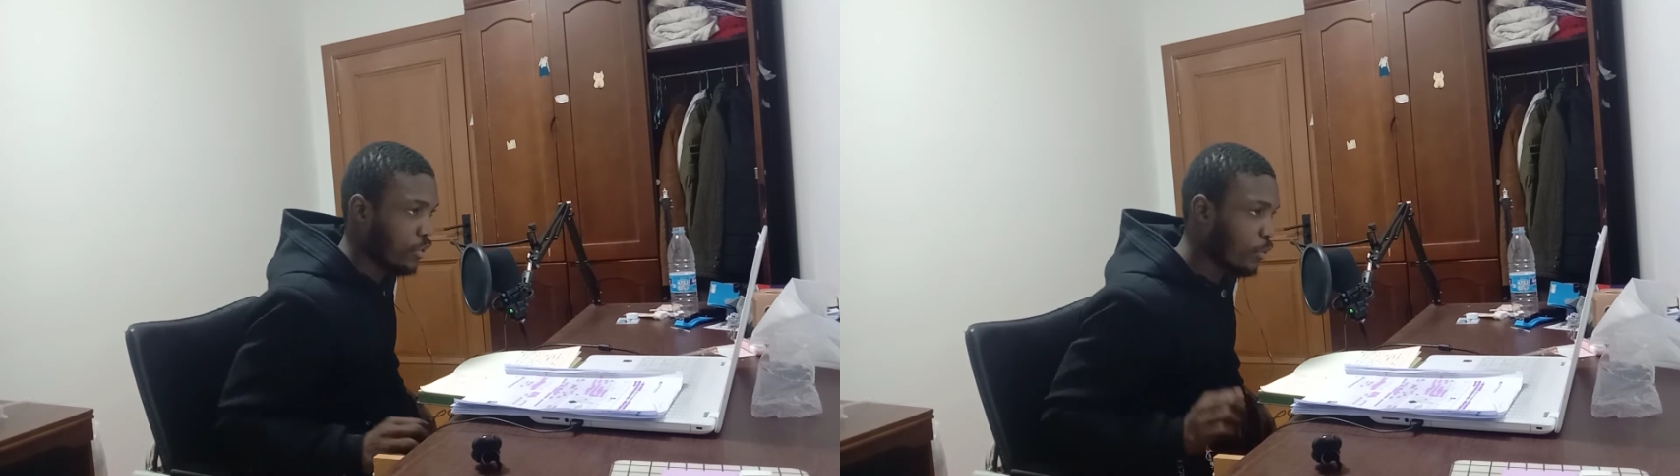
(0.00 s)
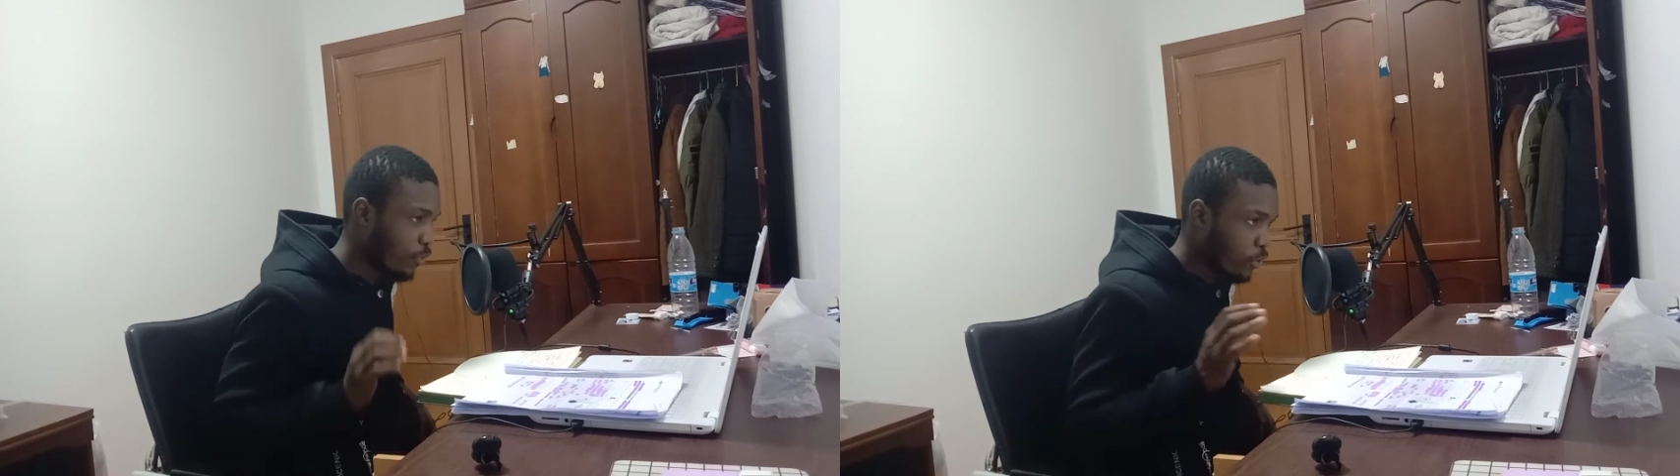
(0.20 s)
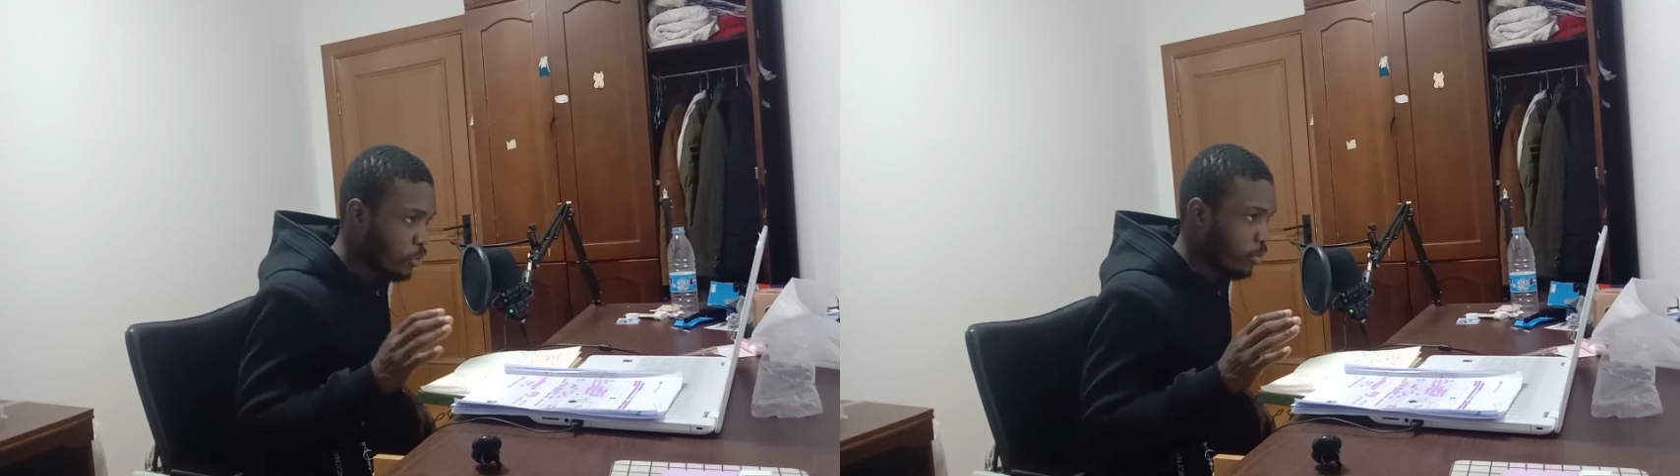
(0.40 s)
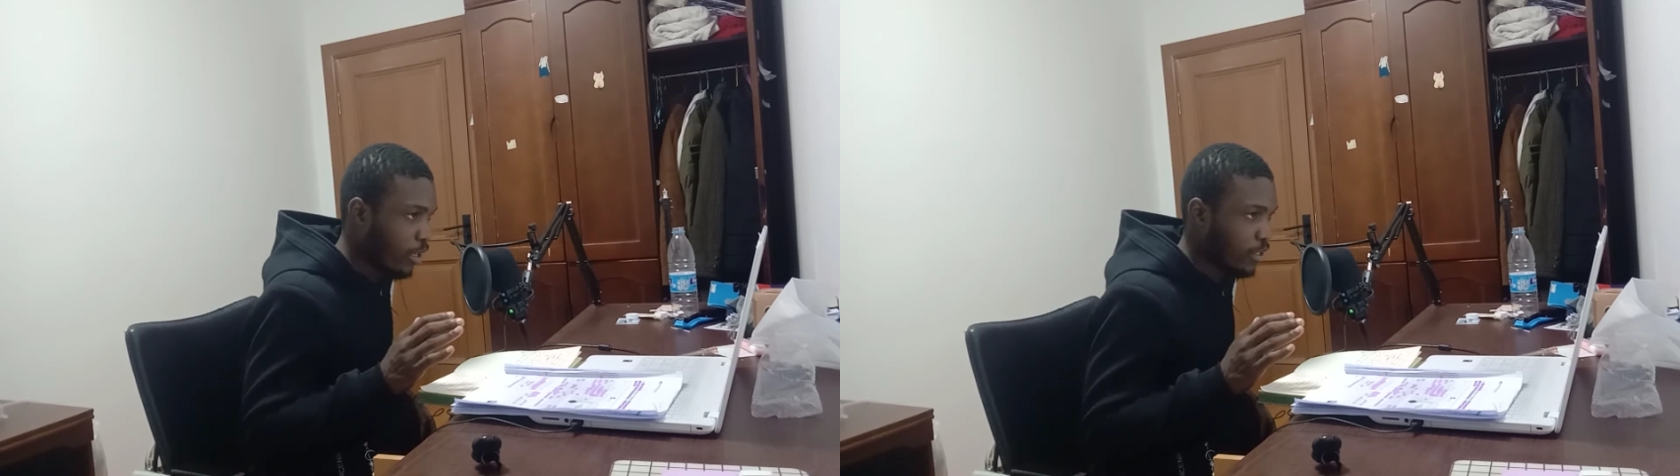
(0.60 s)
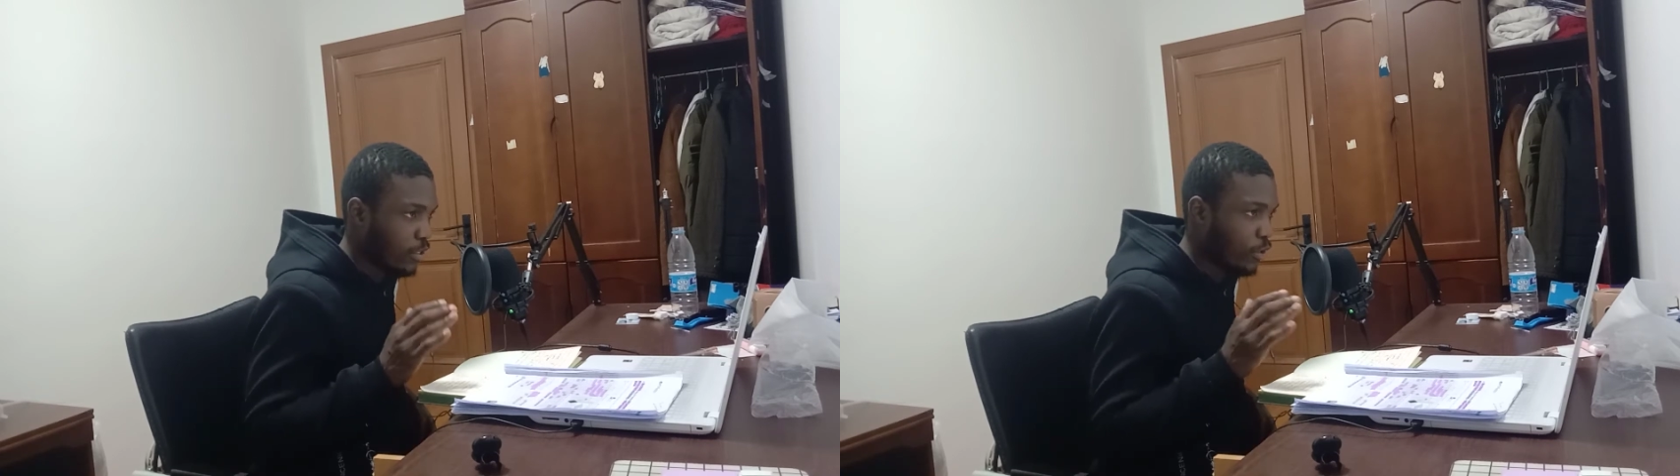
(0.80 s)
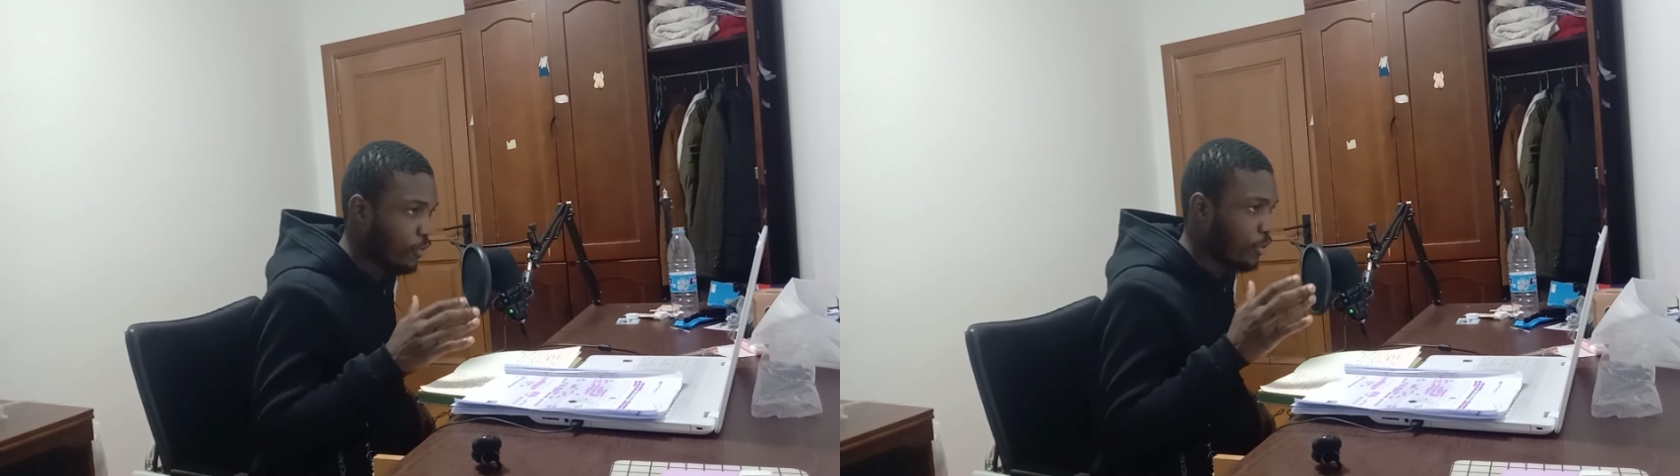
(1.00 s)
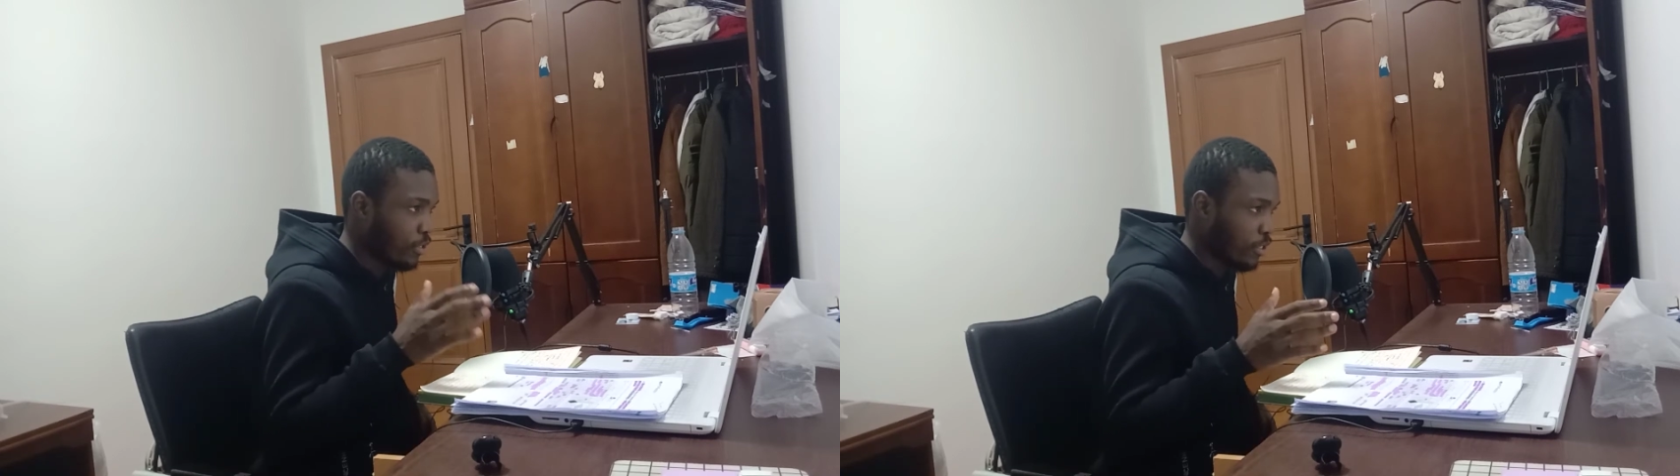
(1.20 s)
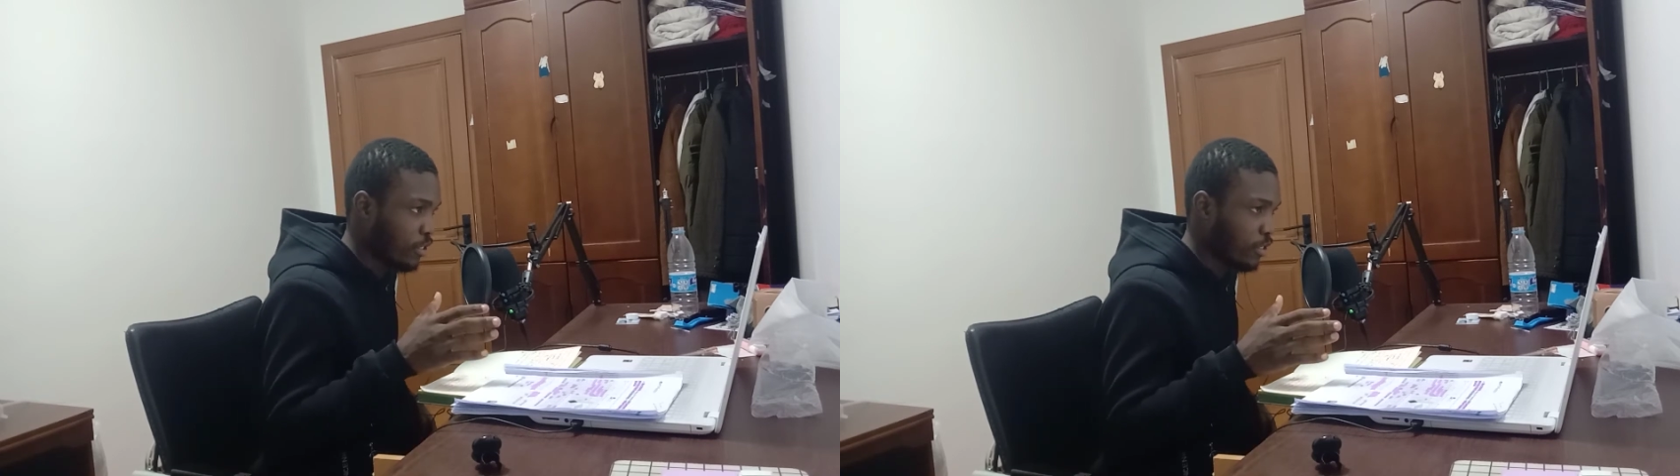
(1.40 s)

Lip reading: The first part of the research